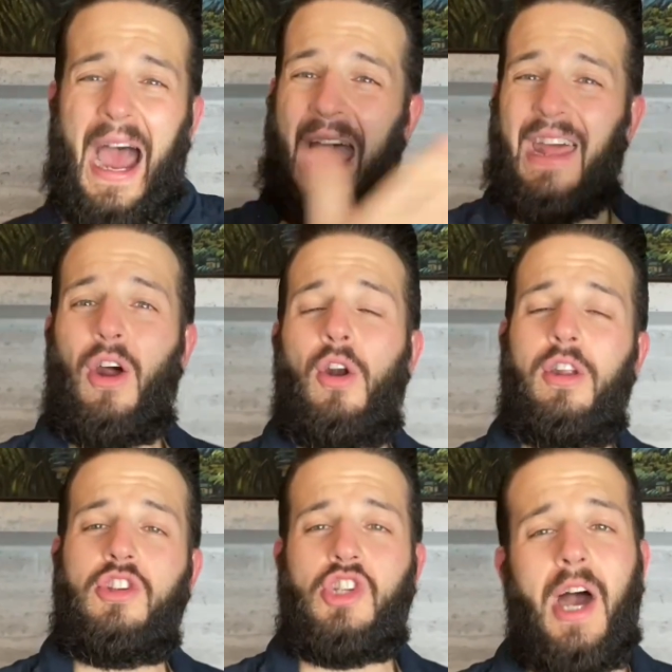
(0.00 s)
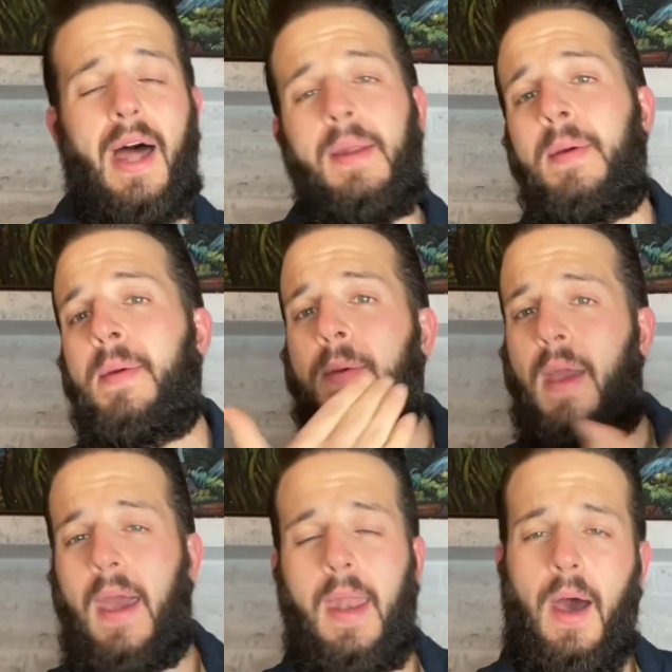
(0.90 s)
I had already shot
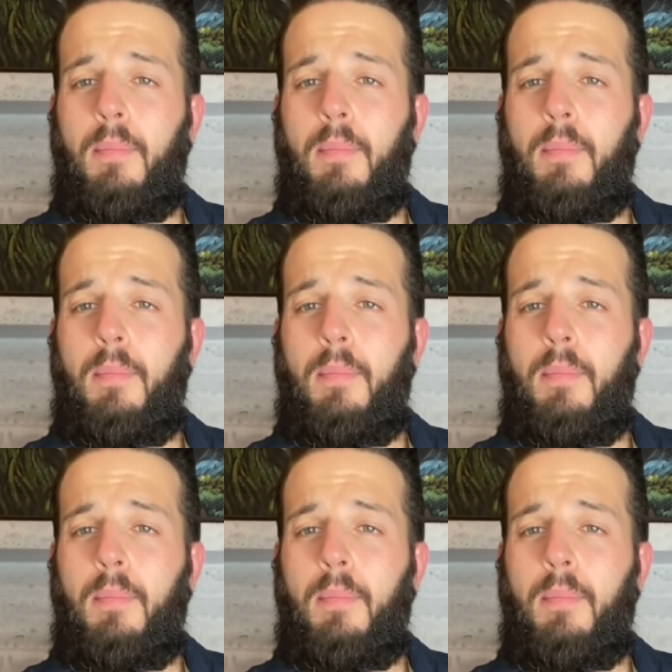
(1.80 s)
and uh,